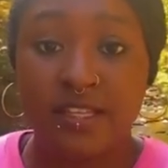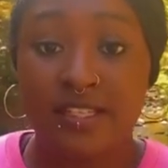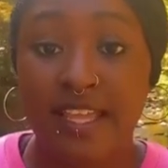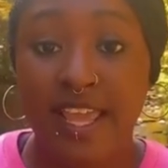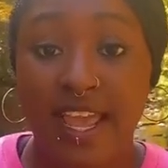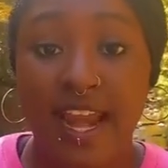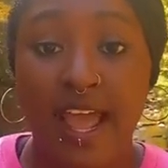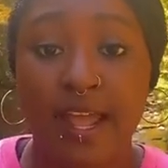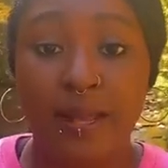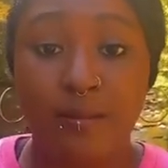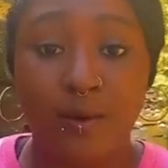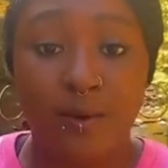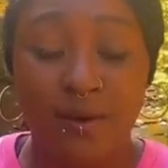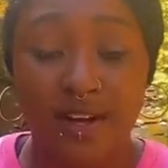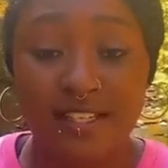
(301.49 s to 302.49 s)
And I am
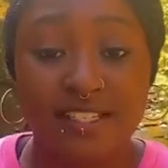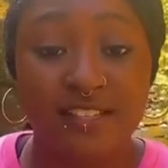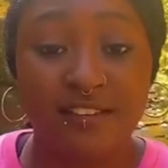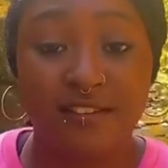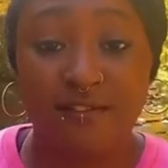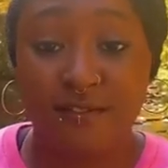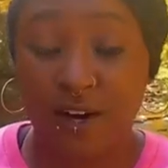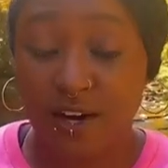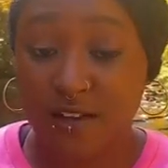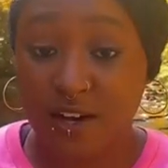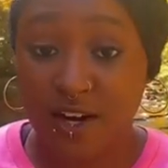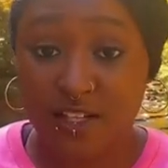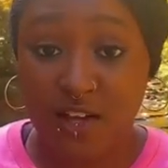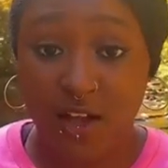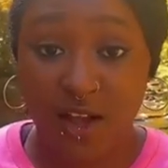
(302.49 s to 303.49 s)
going to further talk